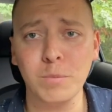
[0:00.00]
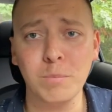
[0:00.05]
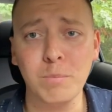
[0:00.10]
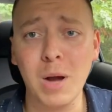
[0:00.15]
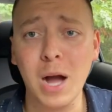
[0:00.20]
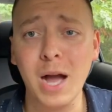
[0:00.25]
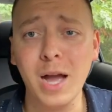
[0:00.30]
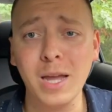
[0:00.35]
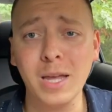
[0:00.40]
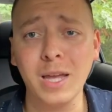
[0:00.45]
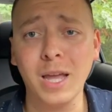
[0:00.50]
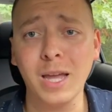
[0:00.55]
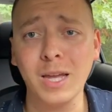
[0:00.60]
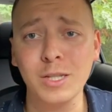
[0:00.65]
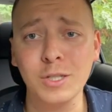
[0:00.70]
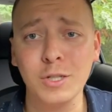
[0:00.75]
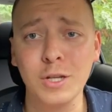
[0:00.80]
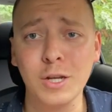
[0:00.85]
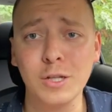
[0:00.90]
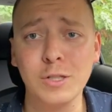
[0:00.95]
My
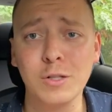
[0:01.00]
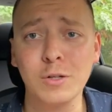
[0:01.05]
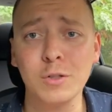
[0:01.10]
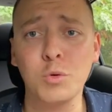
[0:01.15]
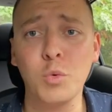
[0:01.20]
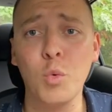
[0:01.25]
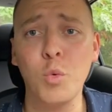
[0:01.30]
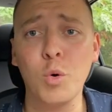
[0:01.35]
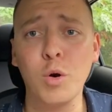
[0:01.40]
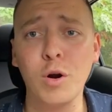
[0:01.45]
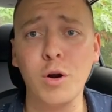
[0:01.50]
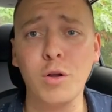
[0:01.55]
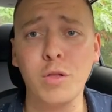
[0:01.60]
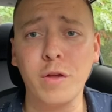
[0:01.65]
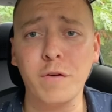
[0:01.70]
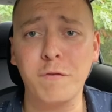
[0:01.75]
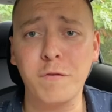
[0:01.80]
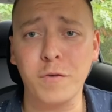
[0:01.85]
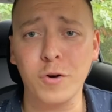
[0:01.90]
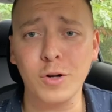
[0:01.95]
ancestors were
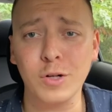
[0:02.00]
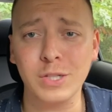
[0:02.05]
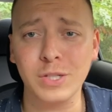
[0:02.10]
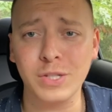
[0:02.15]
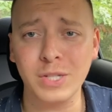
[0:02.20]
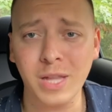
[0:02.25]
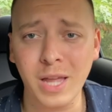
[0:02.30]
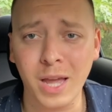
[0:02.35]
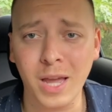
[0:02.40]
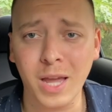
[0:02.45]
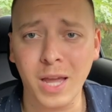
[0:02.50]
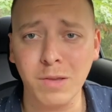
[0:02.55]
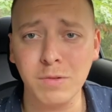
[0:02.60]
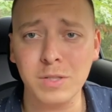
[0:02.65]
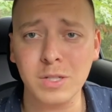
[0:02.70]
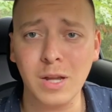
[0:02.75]
the first slaves.